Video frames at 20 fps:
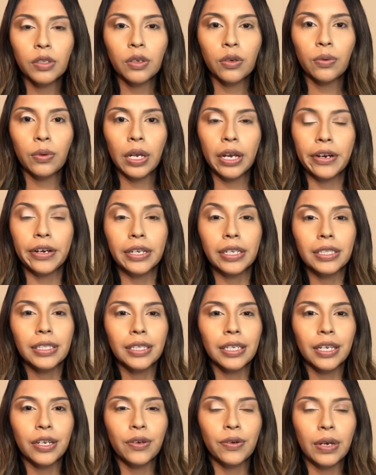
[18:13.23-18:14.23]
Erica's
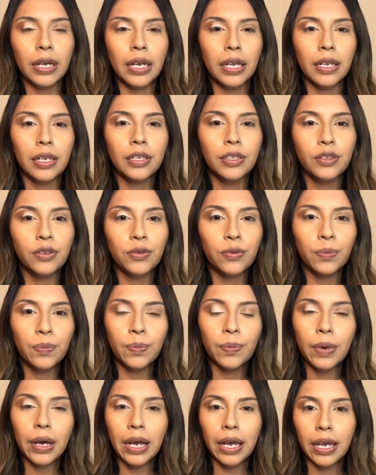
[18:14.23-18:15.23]
gonna go ahead and do
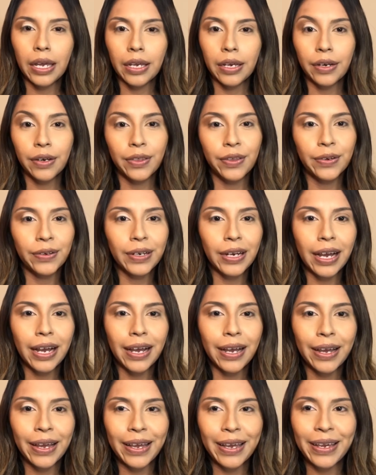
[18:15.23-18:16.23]
my other
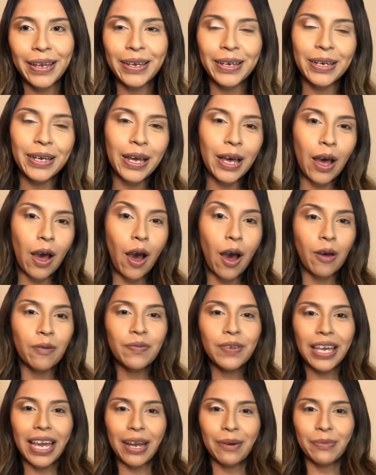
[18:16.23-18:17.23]
eye off
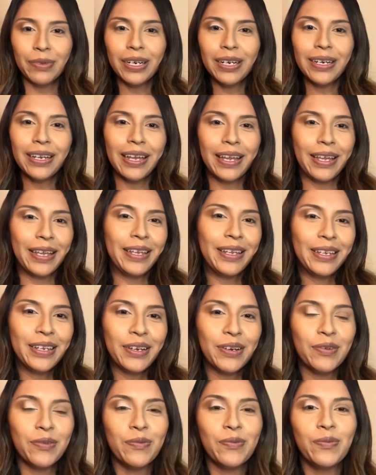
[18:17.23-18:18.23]
camera and
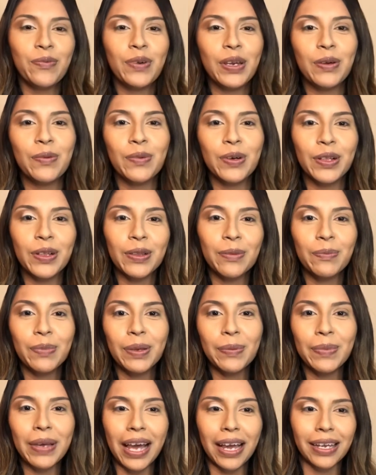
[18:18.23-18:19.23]
we will be back.